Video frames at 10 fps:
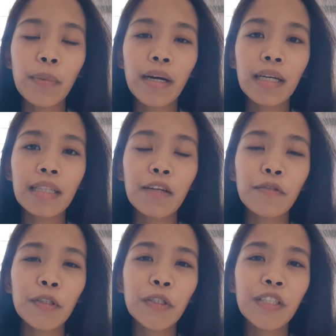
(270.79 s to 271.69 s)
but
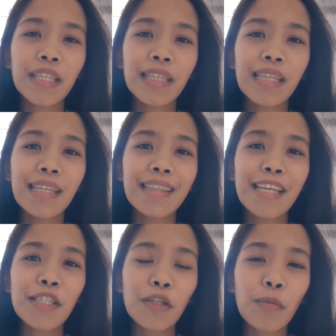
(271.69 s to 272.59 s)
unfortunately it
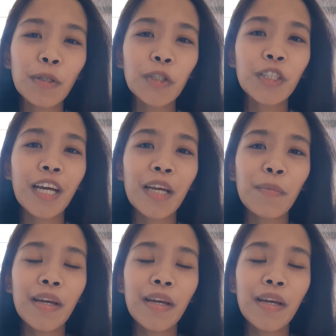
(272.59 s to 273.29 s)
takes so much time,